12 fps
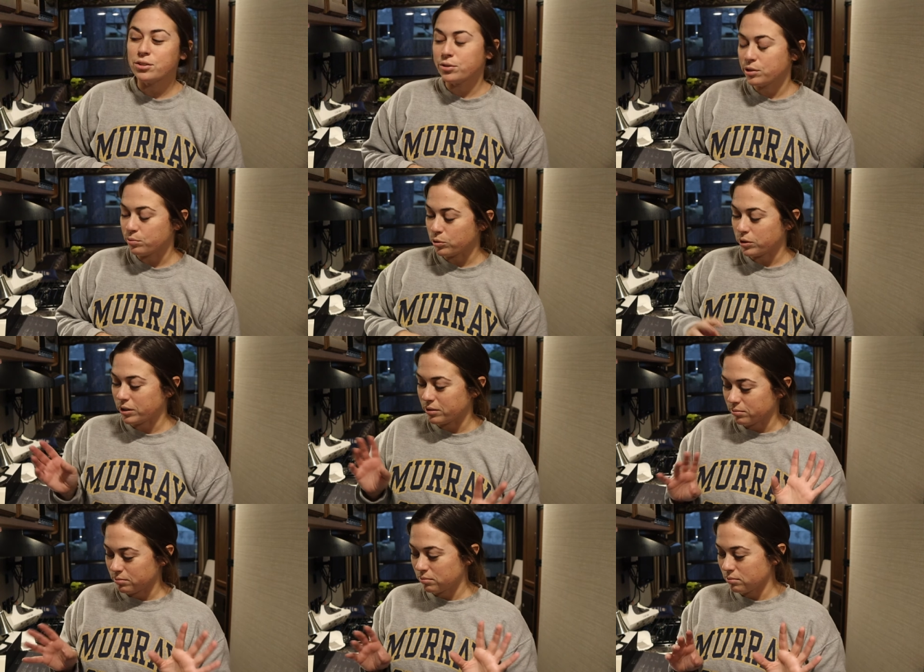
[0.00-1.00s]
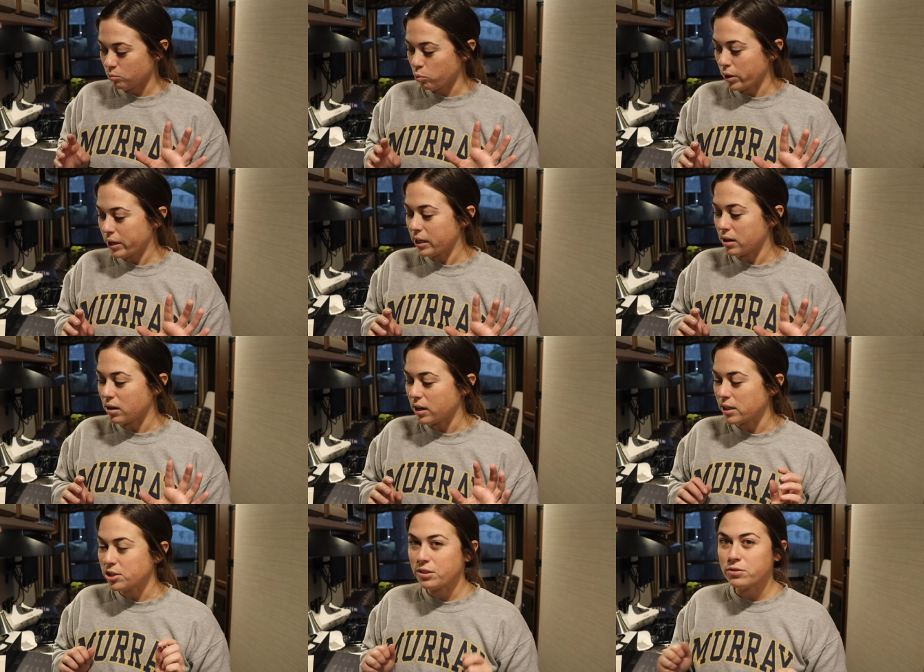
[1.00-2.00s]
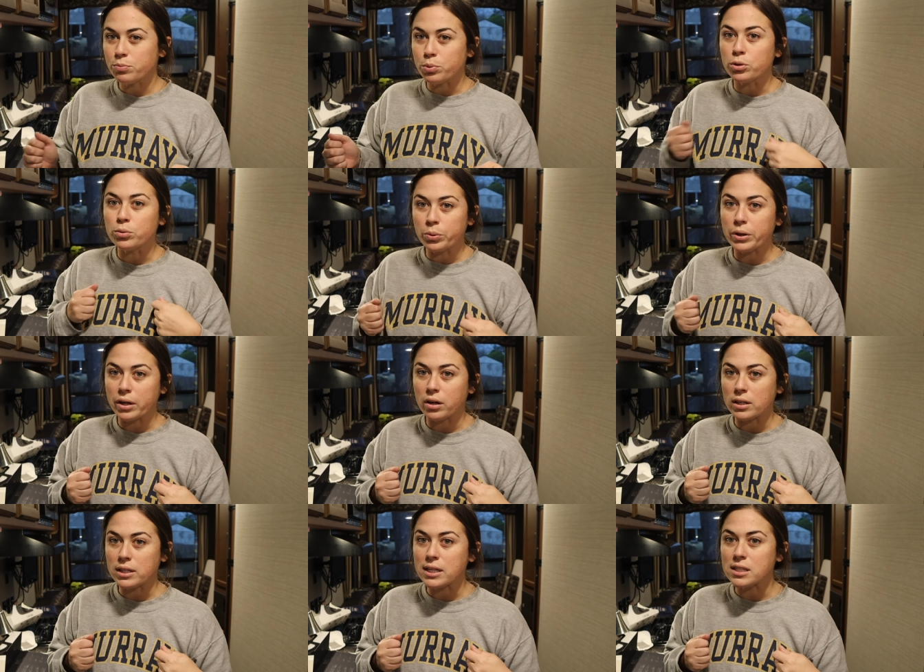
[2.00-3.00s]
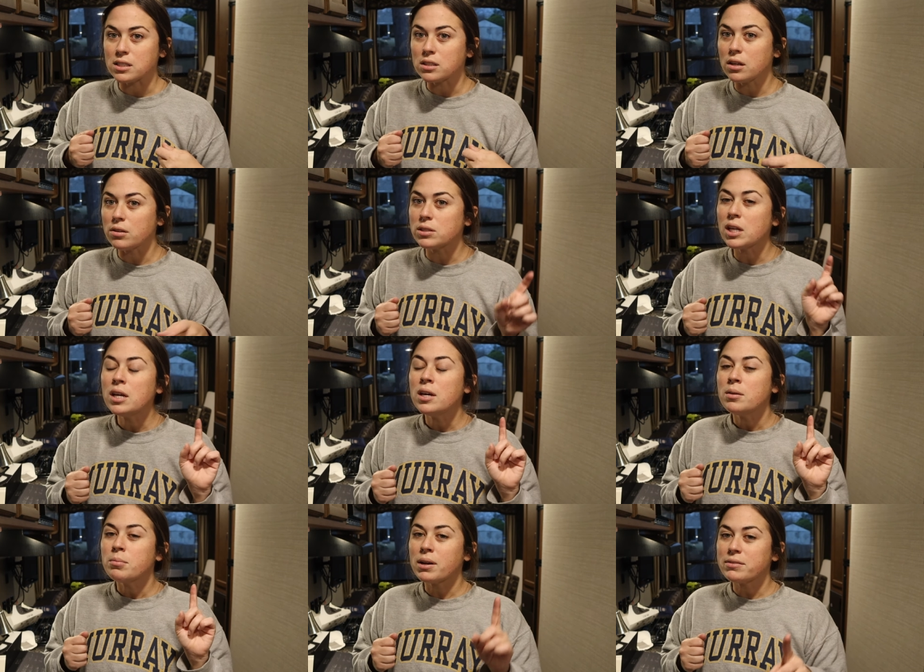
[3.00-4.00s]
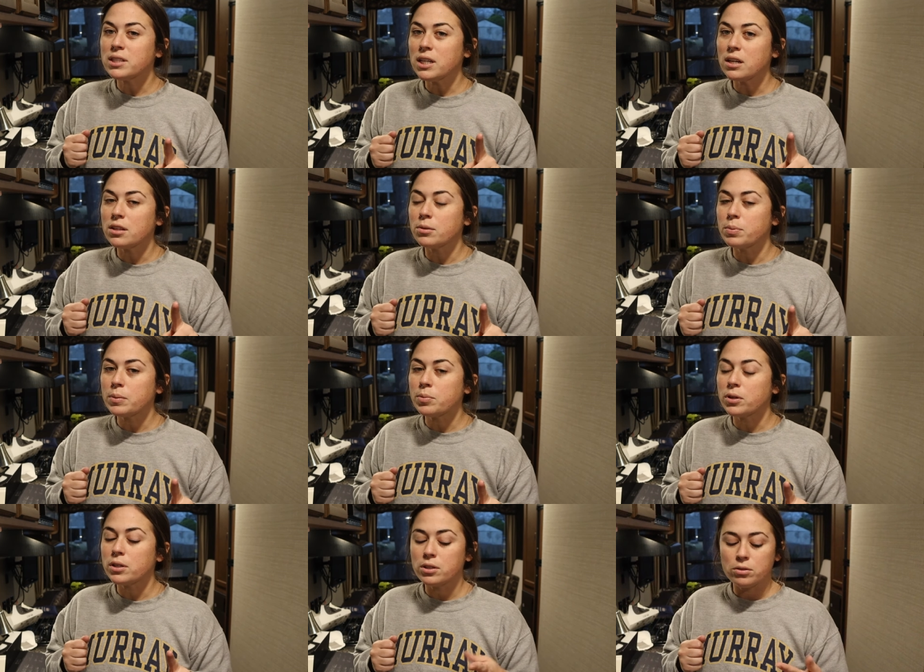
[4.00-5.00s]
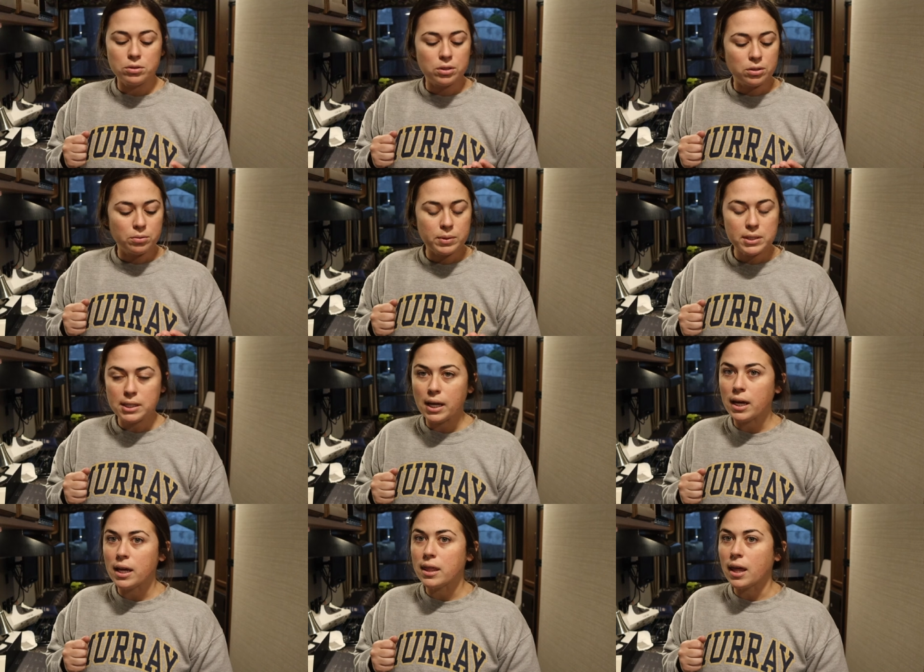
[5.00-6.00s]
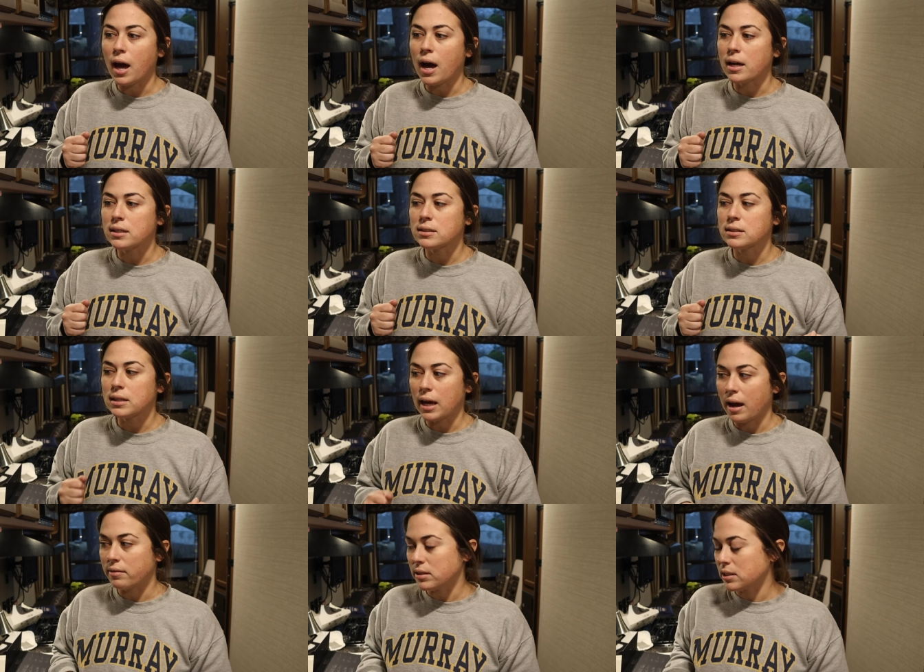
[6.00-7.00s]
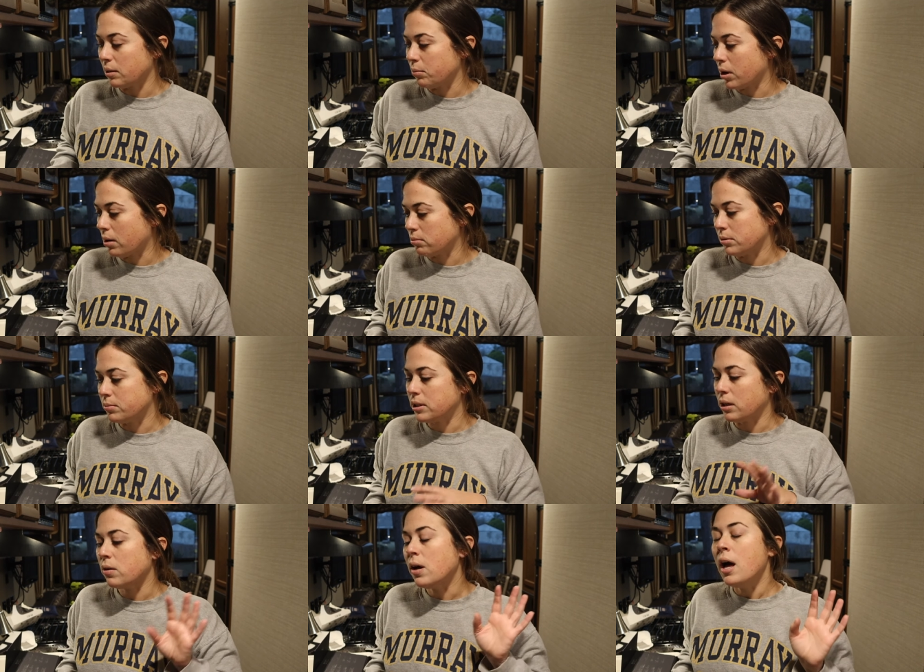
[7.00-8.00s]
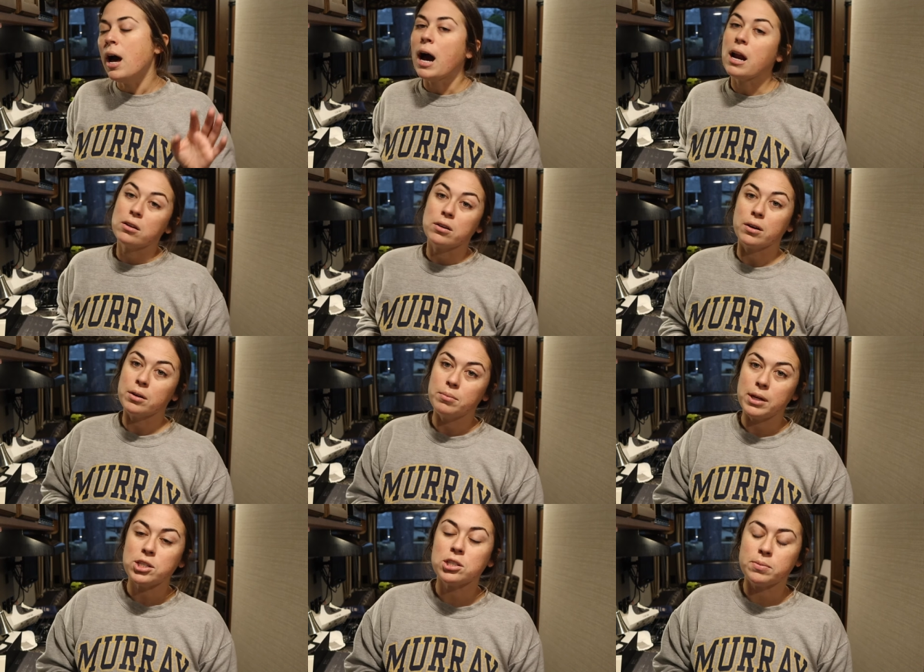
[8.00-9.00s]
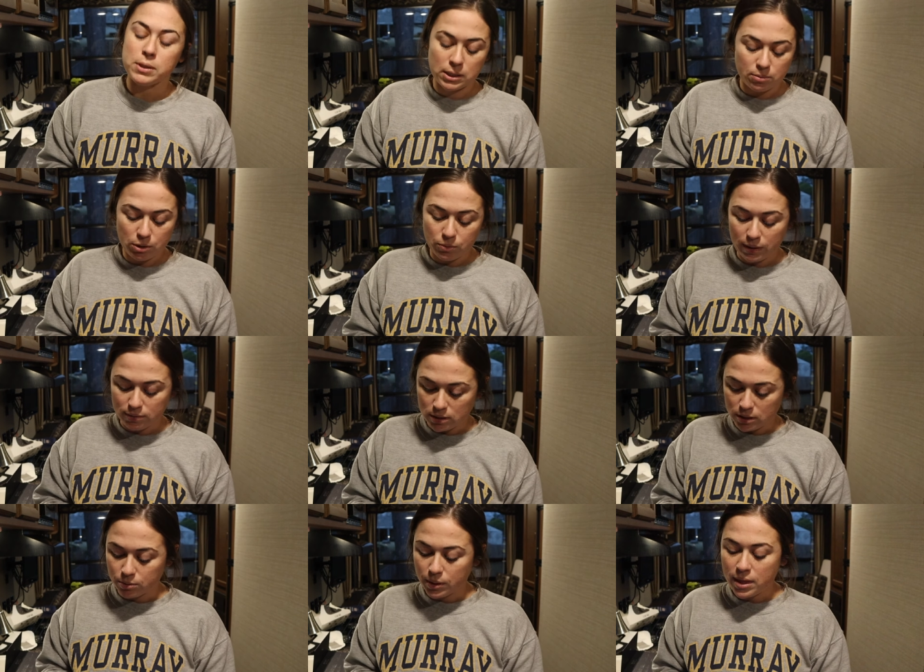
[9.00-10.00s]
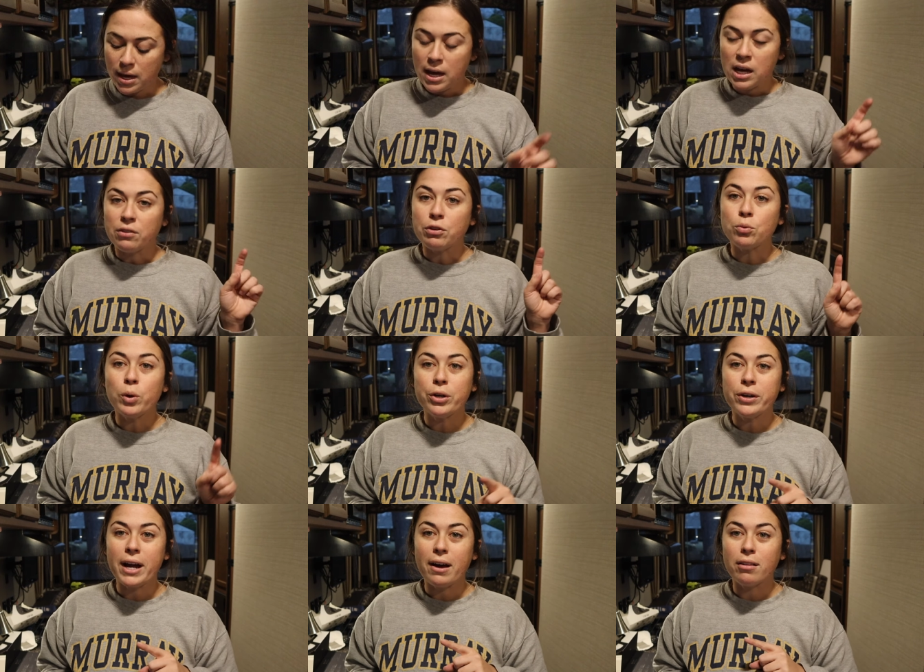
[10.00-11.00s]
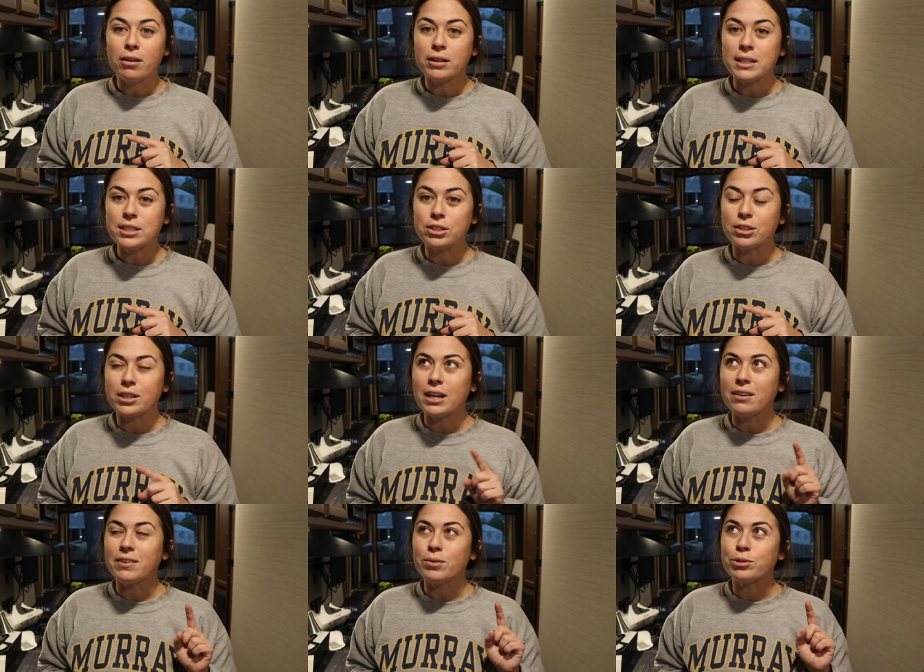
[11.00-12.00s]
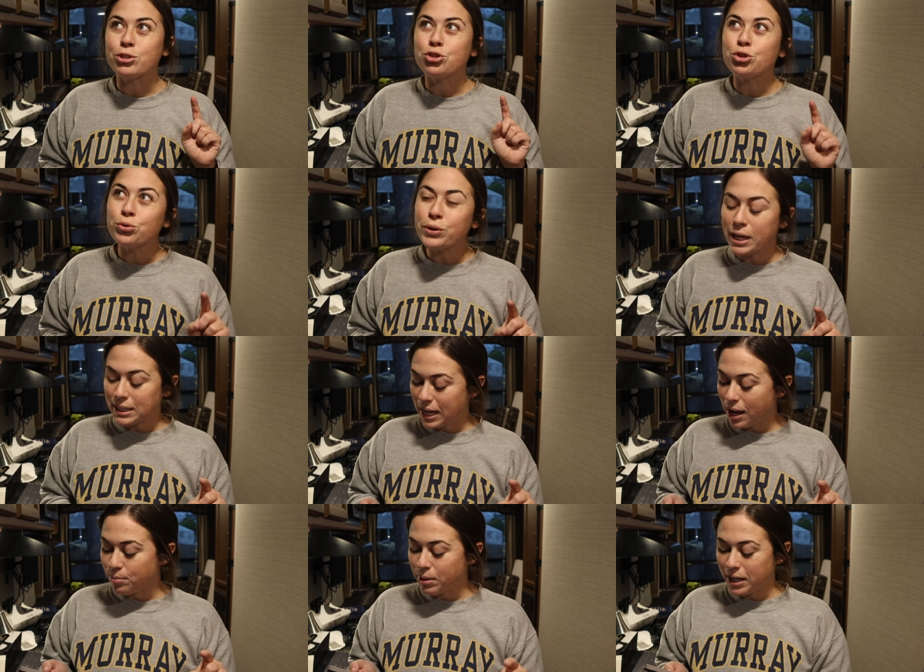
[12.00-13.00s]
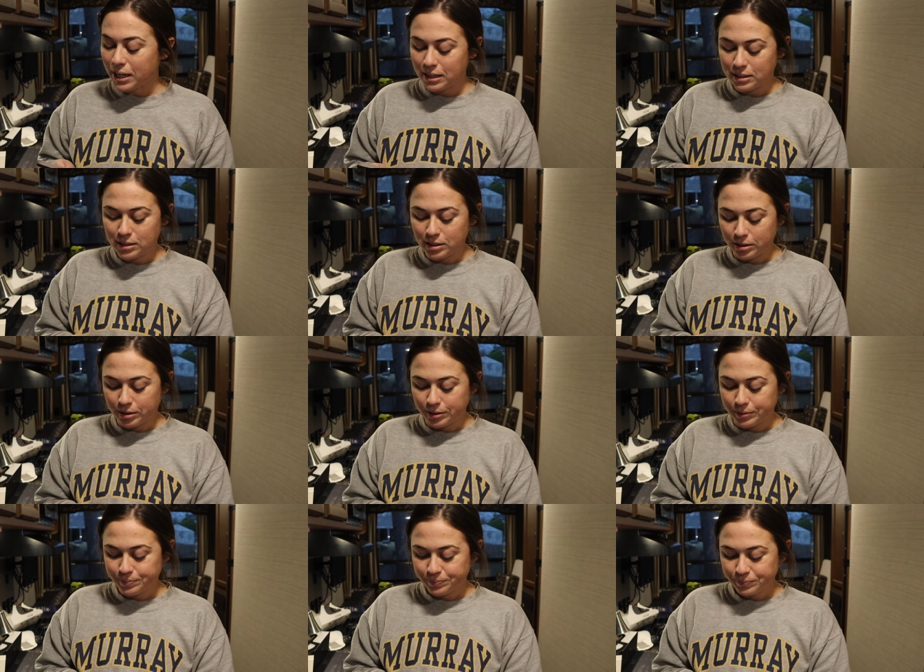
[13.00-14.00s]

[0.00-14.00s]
do some more working on it because you have to pull pretty hard to get it to close. But I've seen other people on YouTube say that they have the same problem. So I don't know. It may just be something we have to deal with. If you're wondering how long it took, if it was truly a 10 minute install,